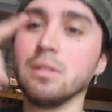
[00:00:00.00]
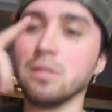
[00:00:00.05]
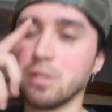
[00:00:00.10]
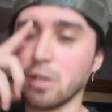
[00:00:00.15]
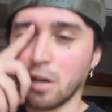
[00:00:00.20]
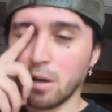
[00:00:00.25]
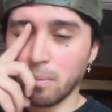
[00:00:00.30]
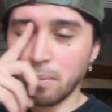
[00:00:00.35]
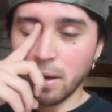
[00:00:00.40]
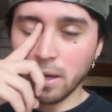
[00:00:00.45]

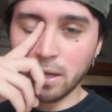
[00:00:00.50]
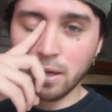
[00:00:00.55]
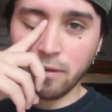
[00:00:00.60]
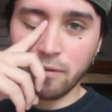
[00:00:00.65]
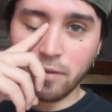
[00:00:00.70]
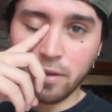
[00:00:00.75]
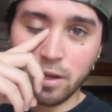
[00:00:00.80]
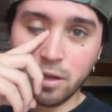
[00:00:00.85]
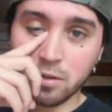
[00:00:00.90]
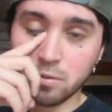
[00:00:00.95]
dirt
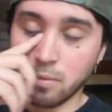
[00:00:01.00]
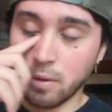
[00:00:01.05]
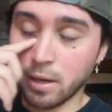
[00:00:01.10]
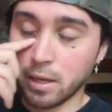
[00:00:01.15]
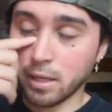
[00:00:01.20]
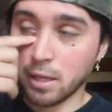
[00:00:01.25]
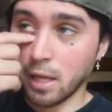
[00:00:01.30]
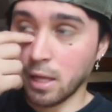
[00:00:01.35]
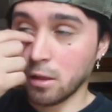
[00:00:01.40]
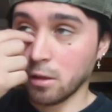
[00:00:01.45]
biking videos where I
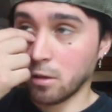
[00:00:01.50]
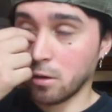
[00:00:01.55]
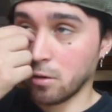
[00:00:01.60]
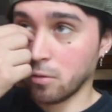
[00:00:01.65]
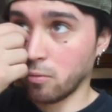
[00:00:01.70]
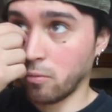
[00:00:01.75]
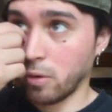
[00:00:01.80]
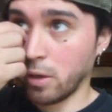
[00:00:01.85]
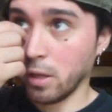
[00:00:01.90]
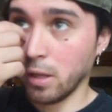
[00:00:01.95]
can like
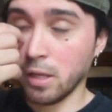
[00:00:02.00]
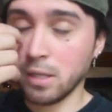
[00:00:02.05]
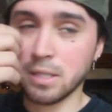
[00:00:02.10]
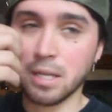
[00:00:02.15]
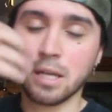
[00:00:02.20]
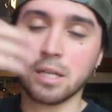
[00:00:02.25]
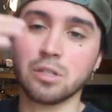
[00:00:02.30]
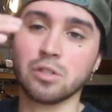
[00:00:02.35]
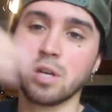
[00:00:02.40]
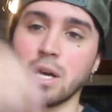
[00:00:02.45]
learn wheelies,
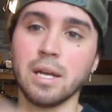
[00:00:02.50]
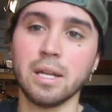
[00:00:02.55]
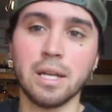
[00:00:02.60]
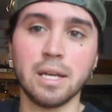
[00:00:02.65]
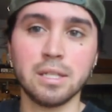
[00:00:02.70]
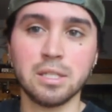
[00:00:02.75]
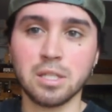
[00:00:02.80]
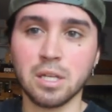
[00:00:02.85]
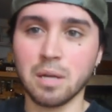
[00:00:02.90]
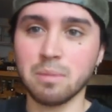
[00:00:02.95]
I can try and
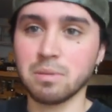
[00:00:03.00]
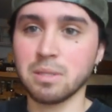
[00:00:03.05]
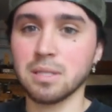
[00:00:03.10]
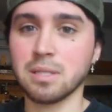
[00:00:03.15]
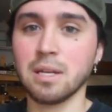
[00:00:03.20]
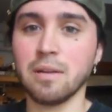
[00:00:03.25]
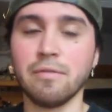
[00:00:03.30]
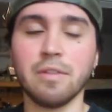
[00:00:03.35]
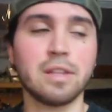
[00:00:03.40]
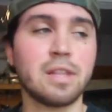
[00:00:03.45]
hit jumps and
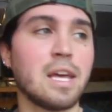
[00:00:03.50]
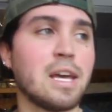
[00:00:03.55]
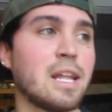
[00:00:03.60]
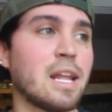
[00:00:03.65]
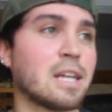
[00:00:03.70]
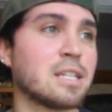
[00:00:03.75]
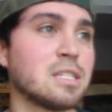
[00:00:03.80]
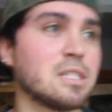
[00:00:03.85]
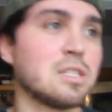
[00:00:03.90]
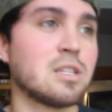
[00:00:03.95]
stuff like that,
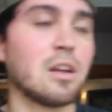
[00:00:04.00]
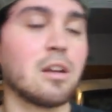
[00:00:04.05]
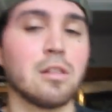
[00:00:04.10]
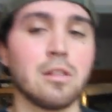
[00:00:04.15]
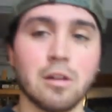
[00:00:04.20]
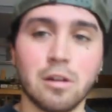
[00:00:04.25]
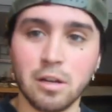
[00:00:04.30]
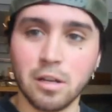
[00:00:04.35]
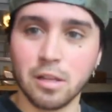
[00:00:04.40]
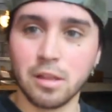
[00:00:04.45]
and actually start
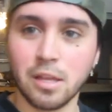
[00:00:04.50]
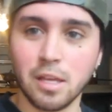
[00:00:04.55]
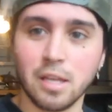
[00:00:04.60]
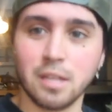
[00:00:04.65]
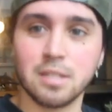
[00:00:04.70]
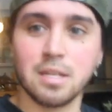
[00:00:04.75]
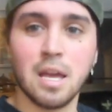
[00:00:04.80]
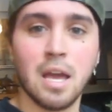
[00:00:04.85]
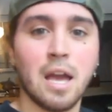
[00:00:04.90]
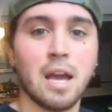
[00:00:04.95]
learning
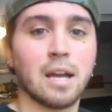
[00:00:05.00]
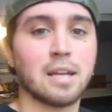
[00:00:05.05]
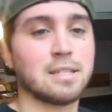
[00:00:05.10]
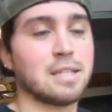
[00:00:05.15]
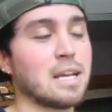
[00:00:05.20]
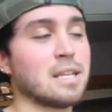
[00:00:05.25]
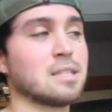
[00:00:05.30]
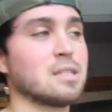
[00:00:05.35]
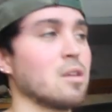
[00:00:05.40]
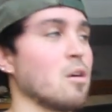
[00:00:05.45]
things, because
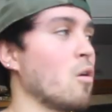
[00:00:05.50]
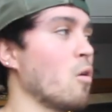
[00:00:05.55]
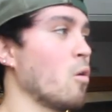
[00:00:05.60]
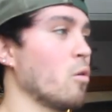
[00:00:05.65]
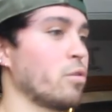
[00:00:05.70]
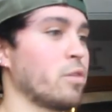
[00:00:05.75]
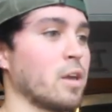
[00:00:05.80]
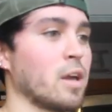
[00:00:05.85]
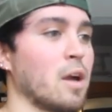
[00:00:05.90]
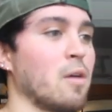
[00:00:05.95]
that's the
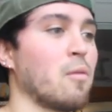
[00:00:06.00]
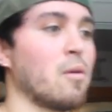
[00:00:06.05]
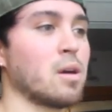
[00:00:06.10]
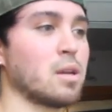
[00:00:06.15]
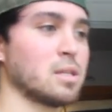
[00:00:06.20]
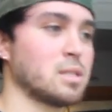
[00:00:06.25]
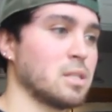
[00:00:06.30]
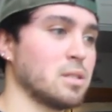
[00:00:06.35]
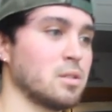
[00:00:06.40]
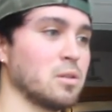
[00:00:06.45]
whole thing I
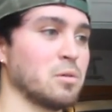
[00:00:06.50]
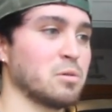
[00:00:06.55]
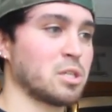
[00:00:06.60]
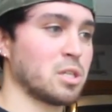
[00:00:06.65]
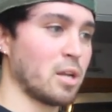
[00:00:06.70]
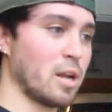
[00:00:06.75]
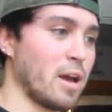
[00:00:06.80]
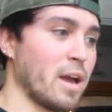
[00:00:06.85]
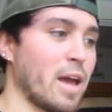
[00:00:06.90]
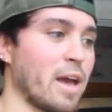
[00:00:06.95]
wanted to do.
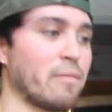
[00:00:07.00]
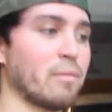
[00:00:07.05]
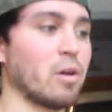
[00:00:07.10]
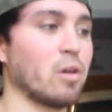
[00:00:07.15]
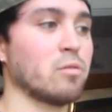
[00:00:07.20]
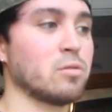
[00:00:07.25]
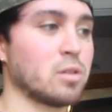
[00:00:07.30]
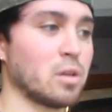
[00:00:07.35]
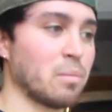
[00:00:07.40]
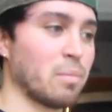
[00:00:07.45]
So now I have
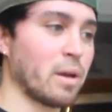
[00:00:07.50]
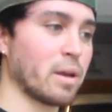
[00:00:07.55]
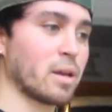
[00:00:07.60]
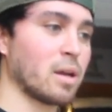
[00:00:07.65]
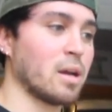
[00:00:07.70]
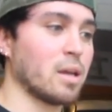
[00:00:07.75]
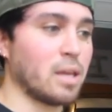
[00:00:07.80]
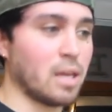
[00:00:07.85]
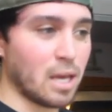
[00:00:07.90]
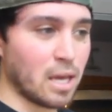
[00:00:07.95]
my own dirt
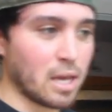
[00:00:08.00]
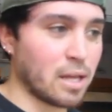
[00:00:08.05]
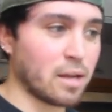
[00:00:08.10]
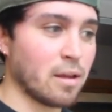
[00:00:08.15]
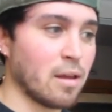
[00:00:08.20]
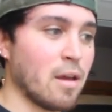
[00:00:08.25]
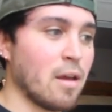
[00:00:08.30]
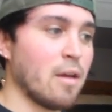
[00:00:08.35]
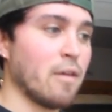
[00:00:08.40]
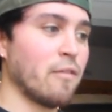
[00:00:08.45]
bike
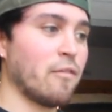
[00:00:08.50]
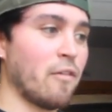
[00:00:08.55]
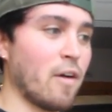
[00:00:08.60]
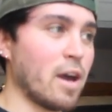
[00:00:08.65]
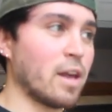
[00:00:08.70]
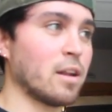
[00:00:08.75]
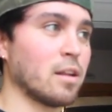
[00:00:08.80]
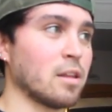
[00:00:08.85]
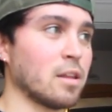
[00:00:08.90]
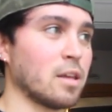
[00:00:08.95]
again,
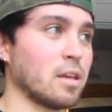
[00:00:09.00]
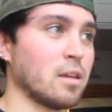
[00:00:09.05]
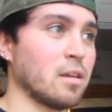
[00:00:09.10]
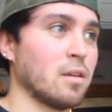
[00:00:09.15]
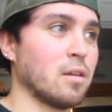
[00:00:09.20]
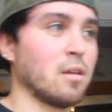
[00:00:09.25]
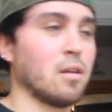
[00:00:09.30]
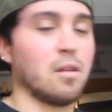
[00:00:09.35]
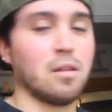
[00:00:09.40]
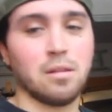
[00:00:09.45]
finally.
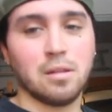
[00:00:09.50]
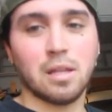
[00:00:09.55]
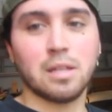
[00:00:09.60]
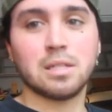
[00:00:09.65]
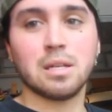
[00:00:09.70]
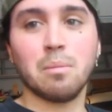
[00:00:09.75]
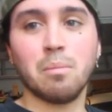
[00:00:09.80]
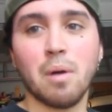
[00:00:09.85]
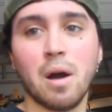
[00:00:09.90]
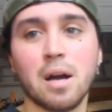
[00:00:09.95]

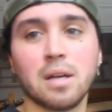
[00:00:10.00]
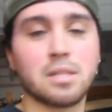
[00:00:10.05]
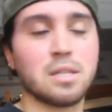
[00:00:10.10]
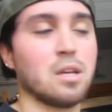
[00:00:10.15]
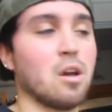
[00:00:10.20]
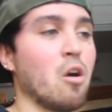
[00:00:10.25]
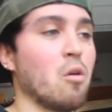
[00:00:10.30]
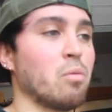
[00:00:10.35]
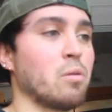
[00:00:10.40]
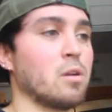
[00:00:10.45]
Let's unbox
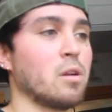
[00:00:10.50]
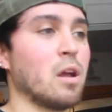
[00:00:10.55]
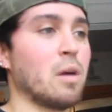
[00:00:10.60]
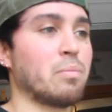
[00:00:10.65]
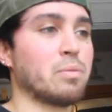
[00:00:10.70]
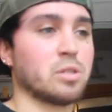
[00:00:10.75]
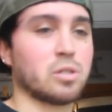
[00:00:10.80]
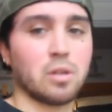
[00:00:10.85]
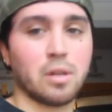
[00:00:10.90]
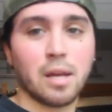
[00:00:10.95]
it, open it
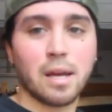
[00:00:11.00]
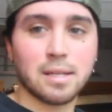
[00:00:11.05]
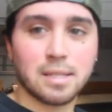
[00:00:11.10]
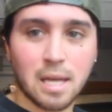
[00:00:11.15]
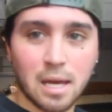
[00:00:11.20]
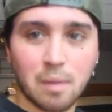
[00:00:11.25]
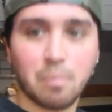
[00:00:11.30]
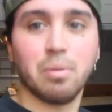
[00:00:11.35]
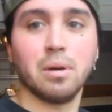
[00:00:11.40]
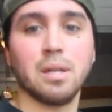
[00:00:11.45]
up, and show you guys
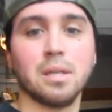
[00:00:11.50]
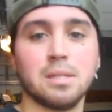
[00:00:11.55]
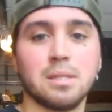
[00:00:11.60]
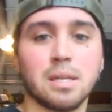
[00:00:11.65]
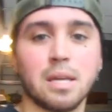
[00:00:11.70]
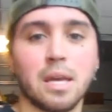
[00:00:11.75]
how to put it